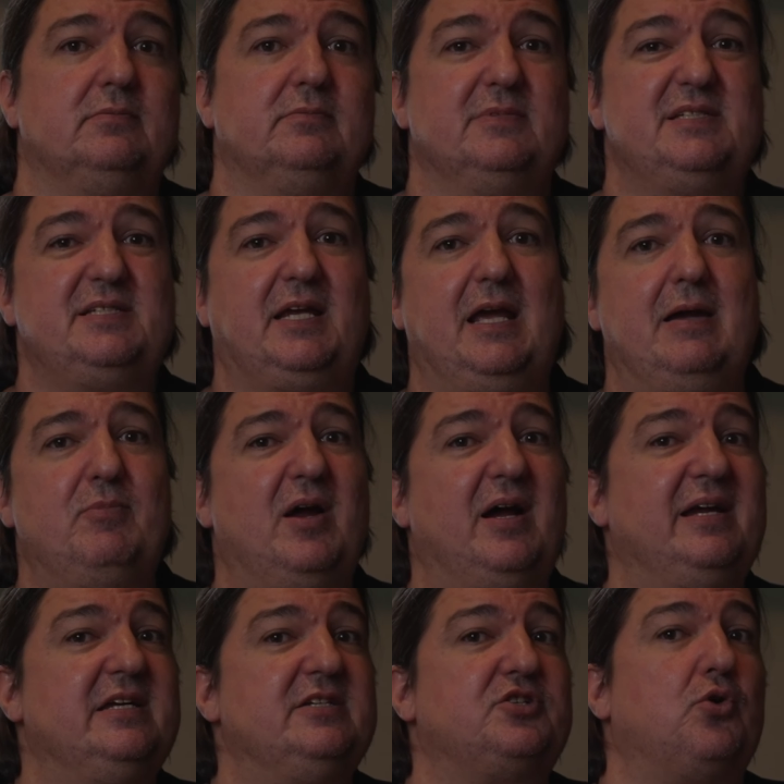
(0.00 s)
This camera
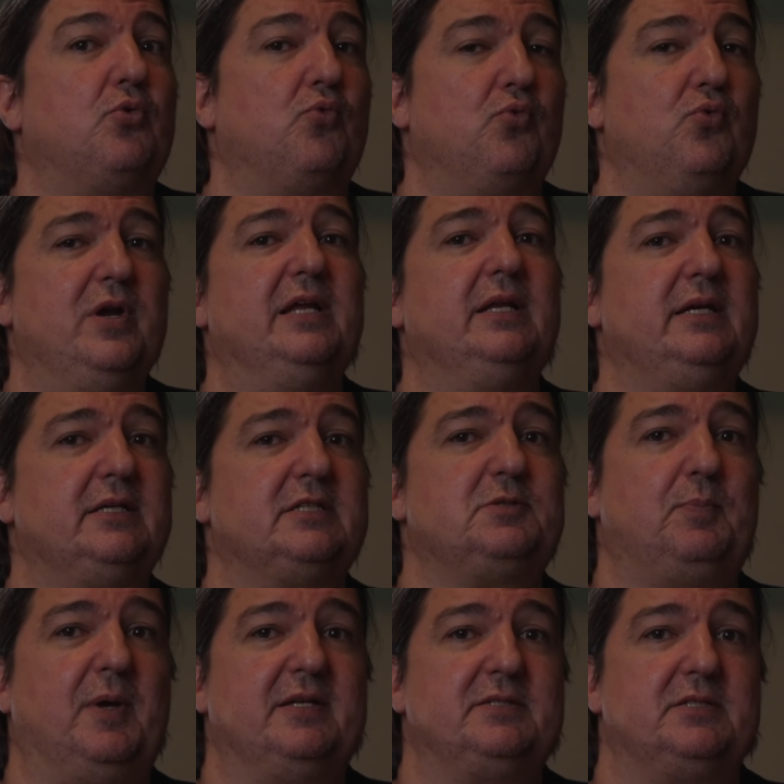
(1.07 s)
is really
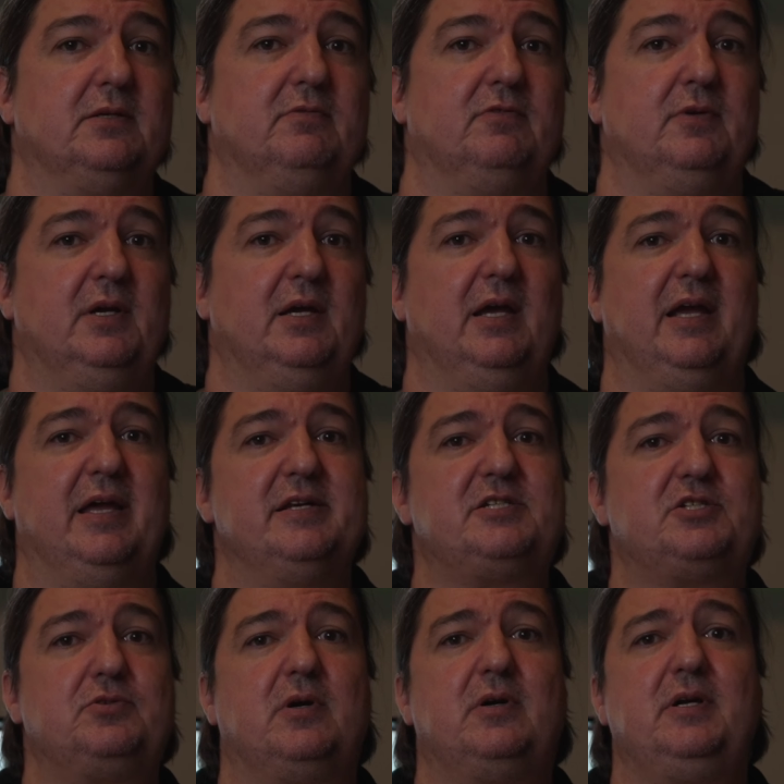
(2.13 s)
expensive. In
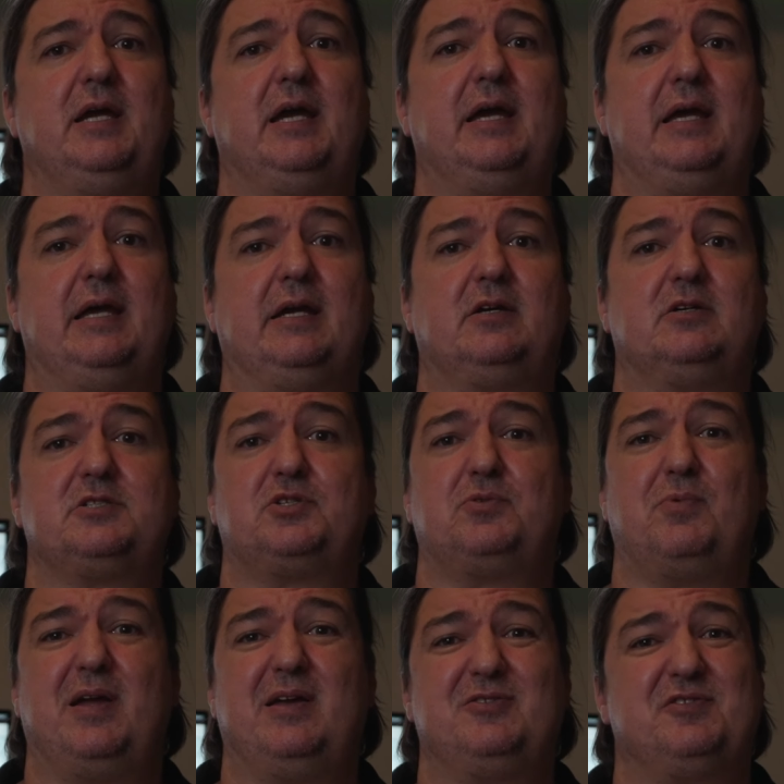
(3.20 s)
Australia, it costs
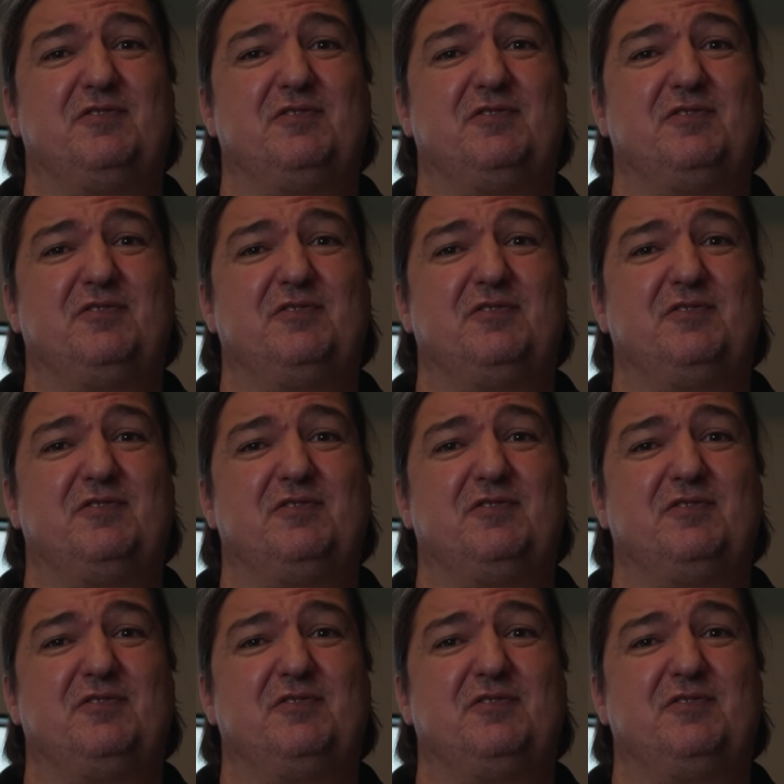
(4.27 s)
around